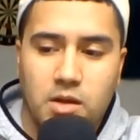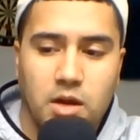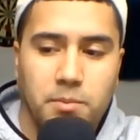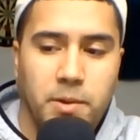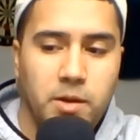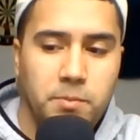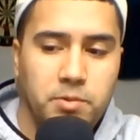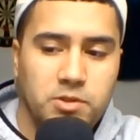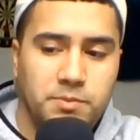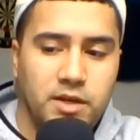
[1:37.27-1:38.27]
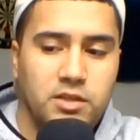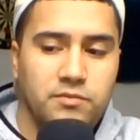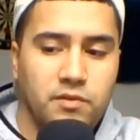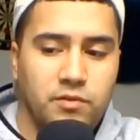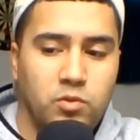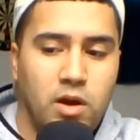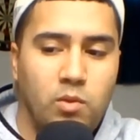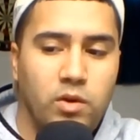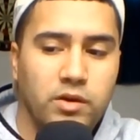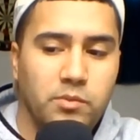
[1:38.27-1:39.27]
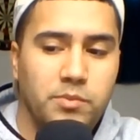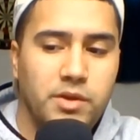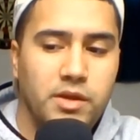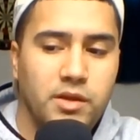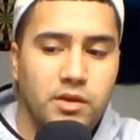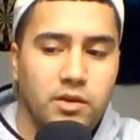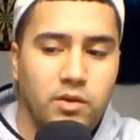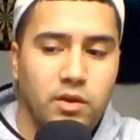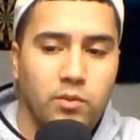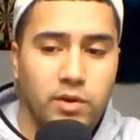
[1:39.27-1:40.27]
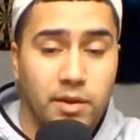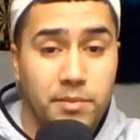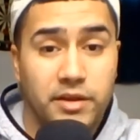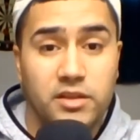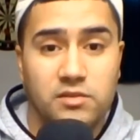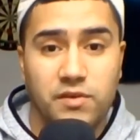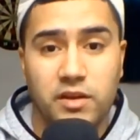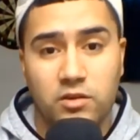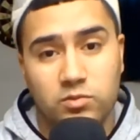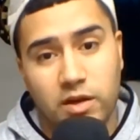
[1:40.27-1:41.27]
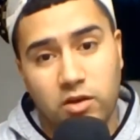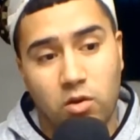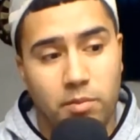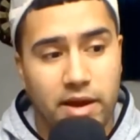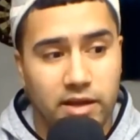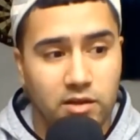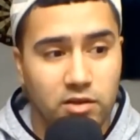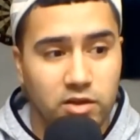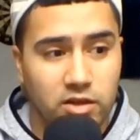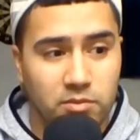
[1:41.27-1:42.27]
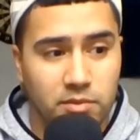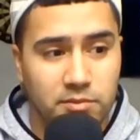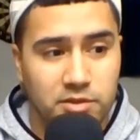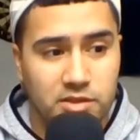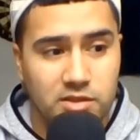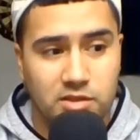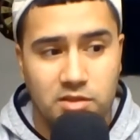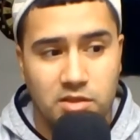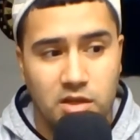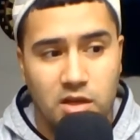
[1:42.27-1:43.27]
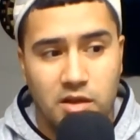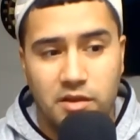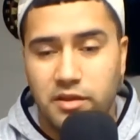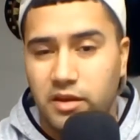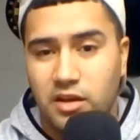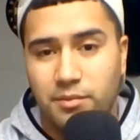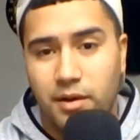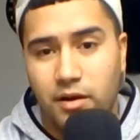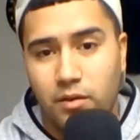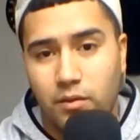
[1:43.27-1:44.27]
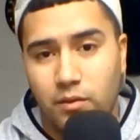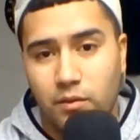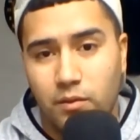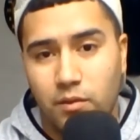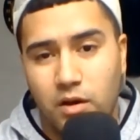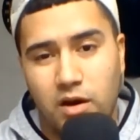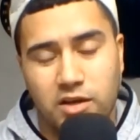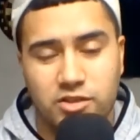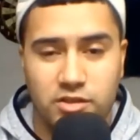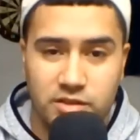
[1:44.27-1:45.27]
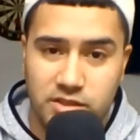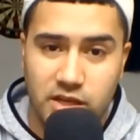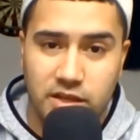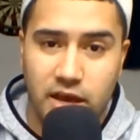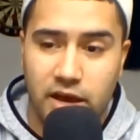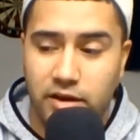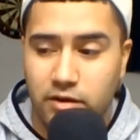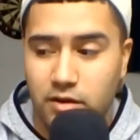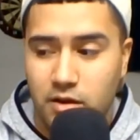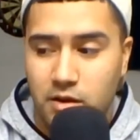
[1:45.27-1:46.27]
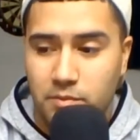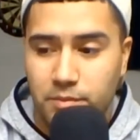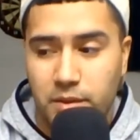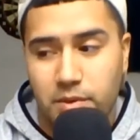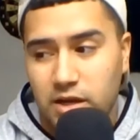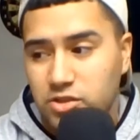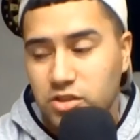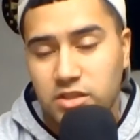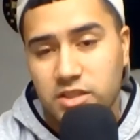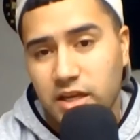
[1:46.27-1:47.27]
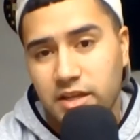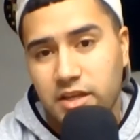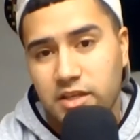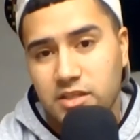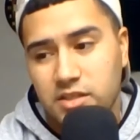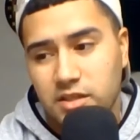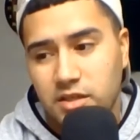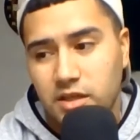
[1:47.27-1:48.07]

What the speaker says: better perspective of who I want to be when I make these videos. When I go back and look at them, I'm just thinking about, oh, I shouldn't have said that, or maybe I shouldn't say this, and